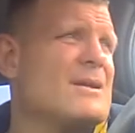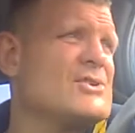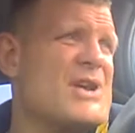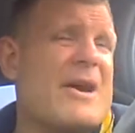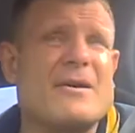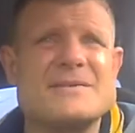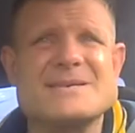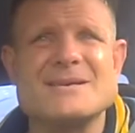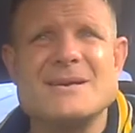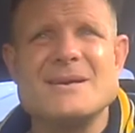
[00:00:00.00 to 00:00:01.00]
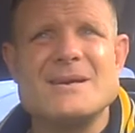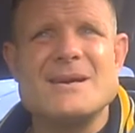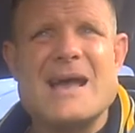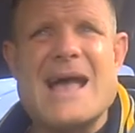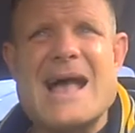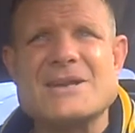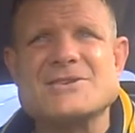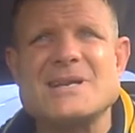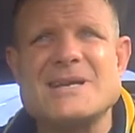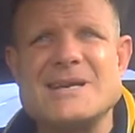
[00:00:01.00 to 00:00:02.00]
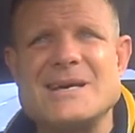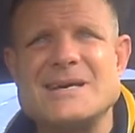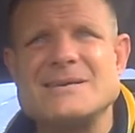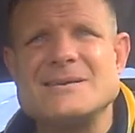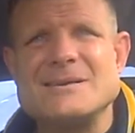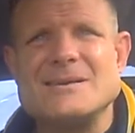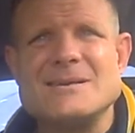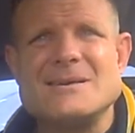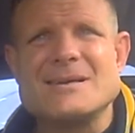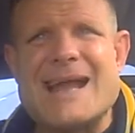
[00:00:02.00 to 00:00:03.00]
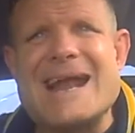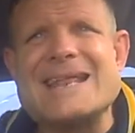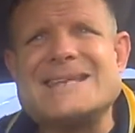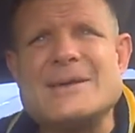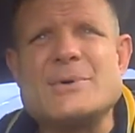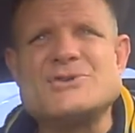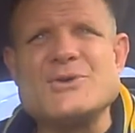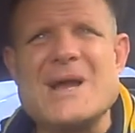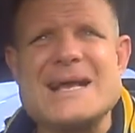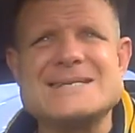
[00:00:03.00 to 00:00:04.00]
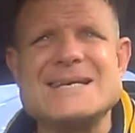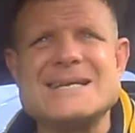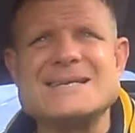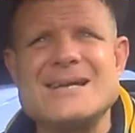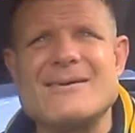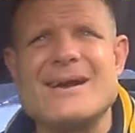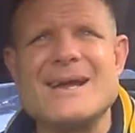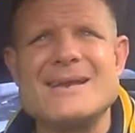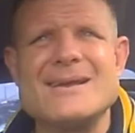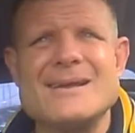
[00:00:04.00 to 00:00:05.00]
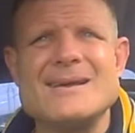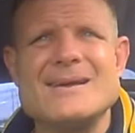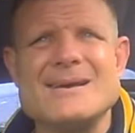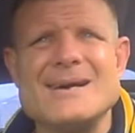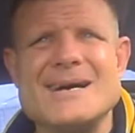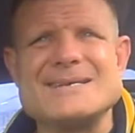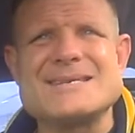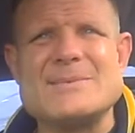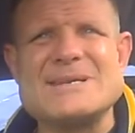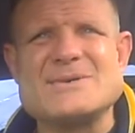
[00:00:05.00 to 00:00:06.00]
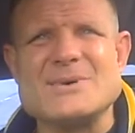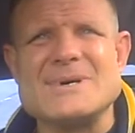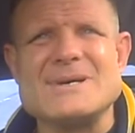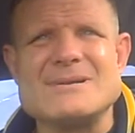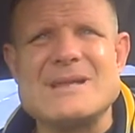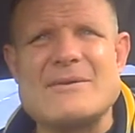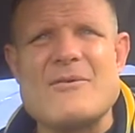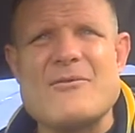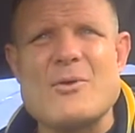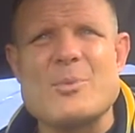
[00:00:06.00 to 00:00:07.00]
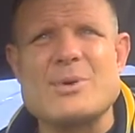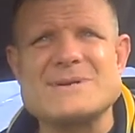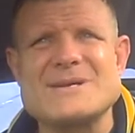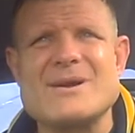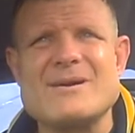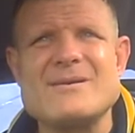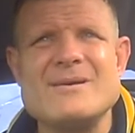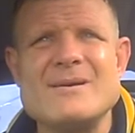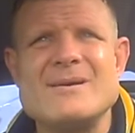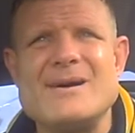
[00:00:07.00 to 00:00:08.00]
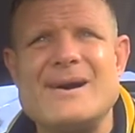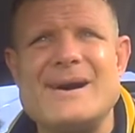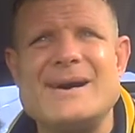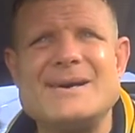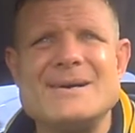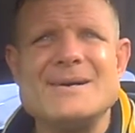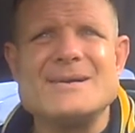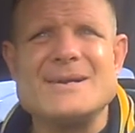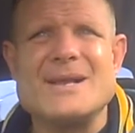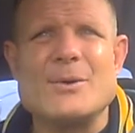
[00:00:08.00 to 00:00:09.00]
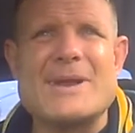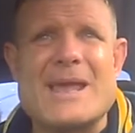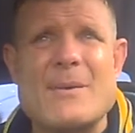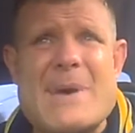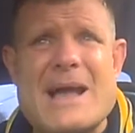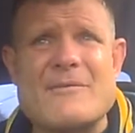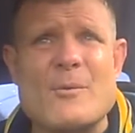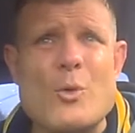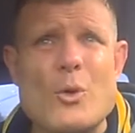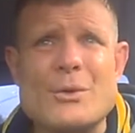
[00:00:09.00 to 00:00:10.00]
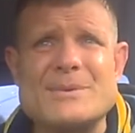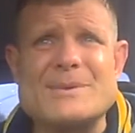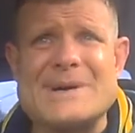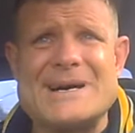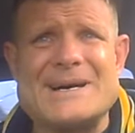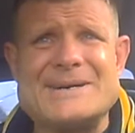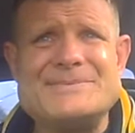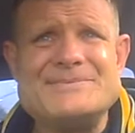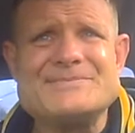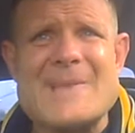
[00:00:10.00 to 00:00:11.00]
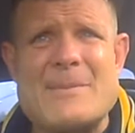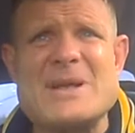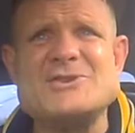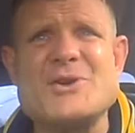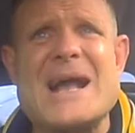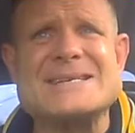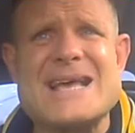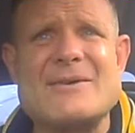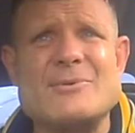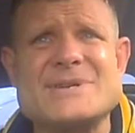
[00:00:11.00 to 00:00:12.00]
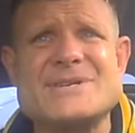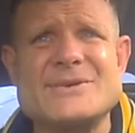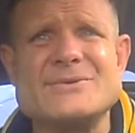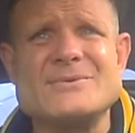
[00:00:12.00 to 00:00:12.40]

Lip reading: sheriffs actually kind of did what you guys did, alright? Sent me to a level 4 prison yard. You know, when they come back from court, I bet you guys have one too.